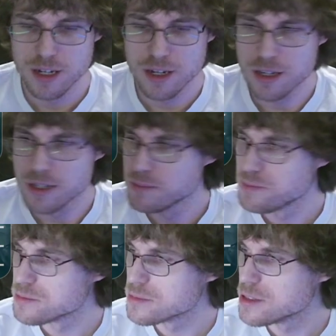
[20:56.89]
Let
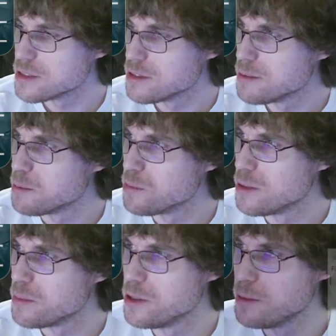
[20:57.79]
me pull
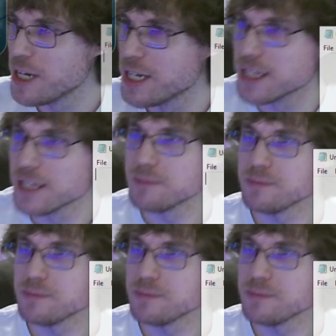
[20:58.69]
up a notepad again.